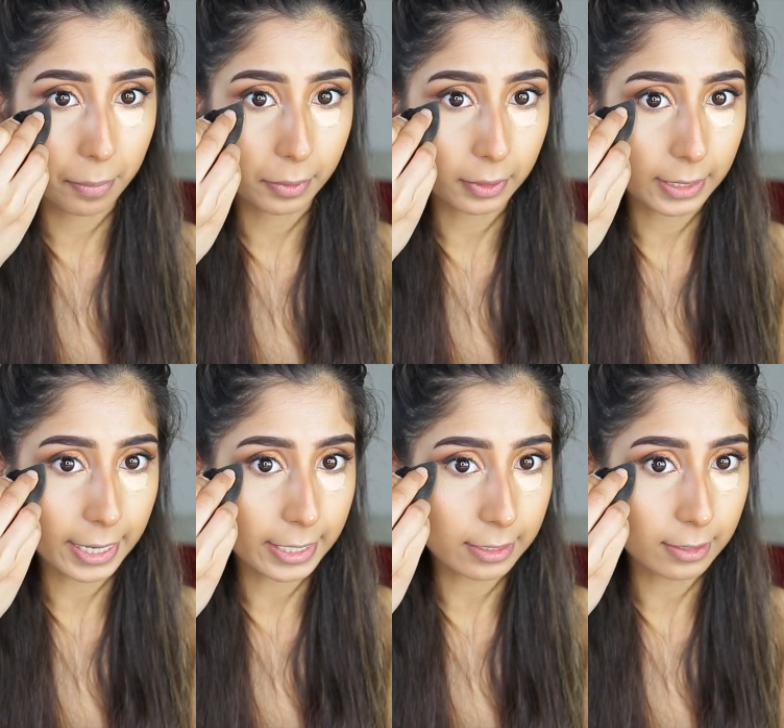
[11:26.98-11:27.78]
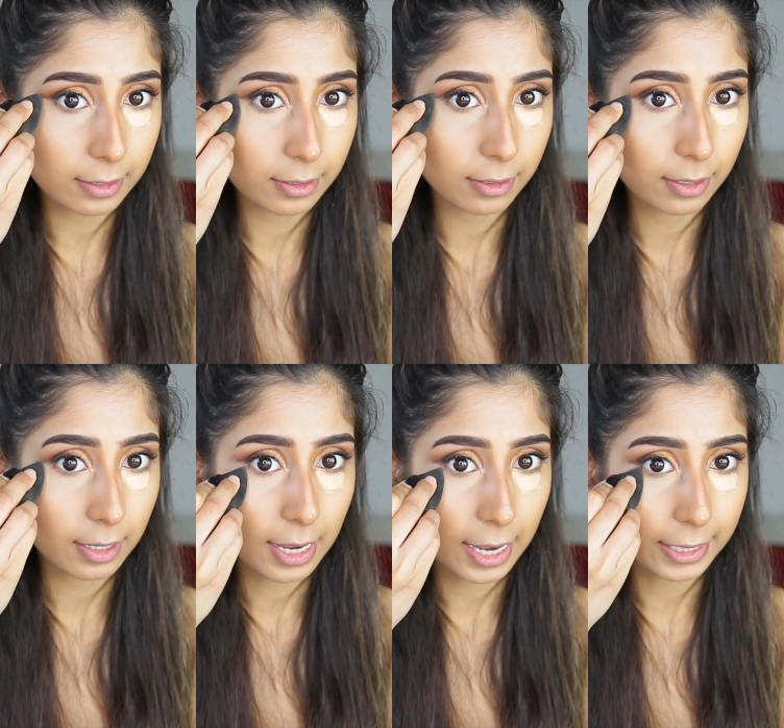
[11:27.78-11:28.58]
blend,
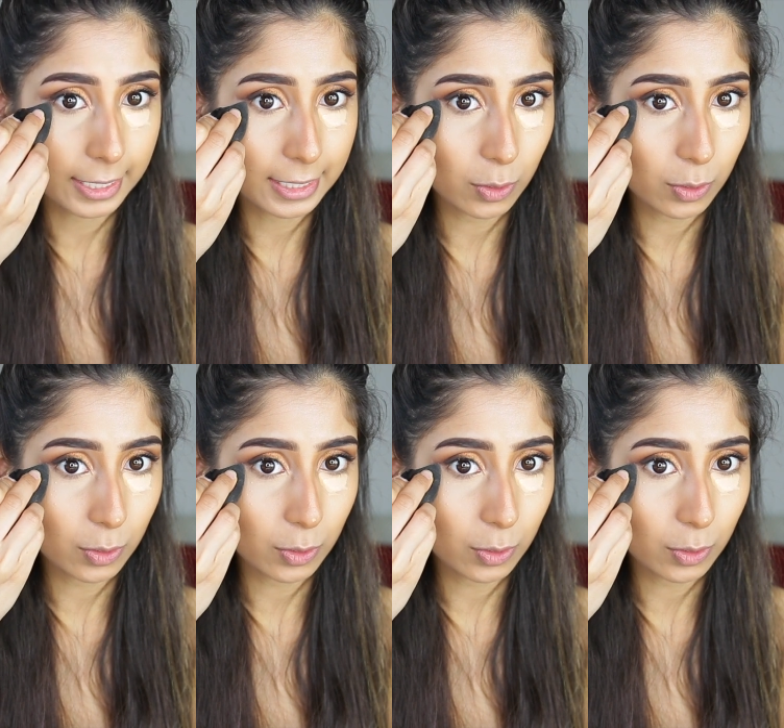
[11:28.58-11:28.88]
and this